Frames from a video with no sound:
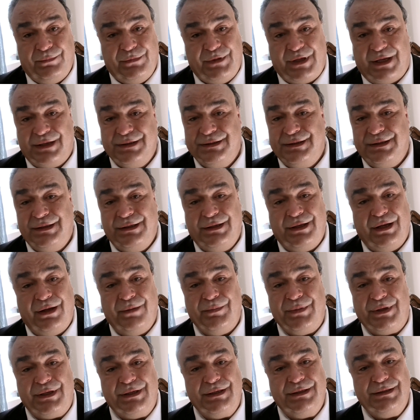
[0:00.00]
Doesn't
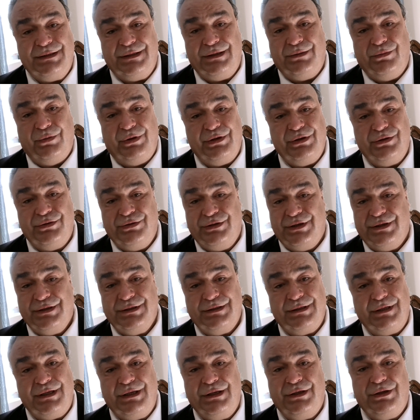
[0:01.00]
come easy when you
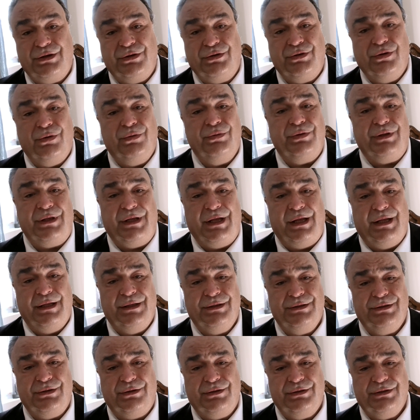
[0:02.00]
just think you know the
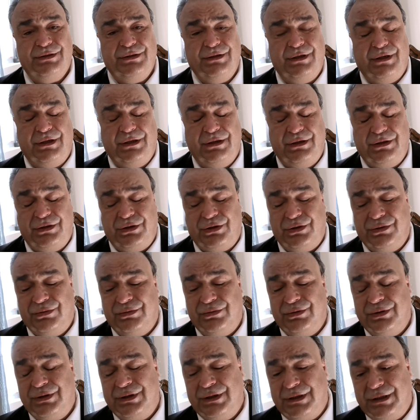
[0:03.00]
answers. You
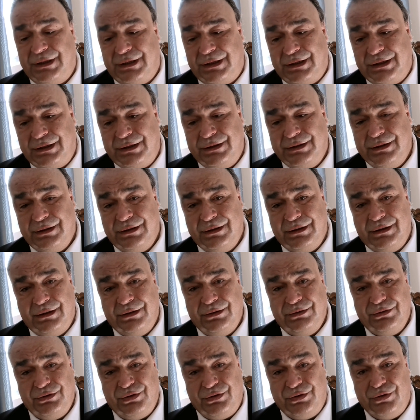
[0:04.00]
need
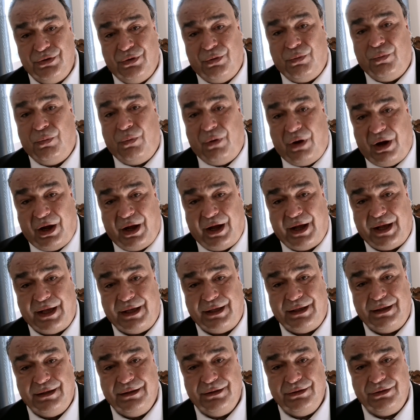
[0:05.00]
to know why
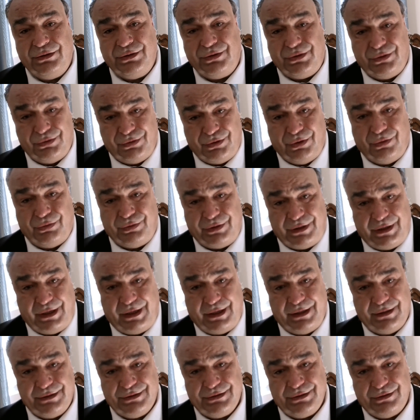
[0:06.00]
you know the
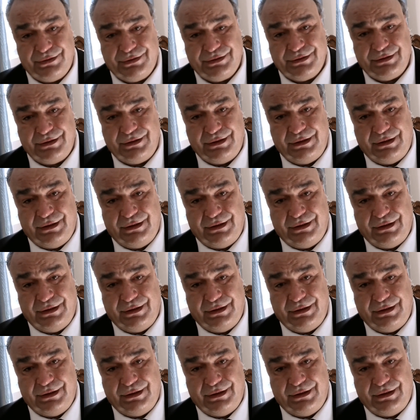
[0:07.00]
answers.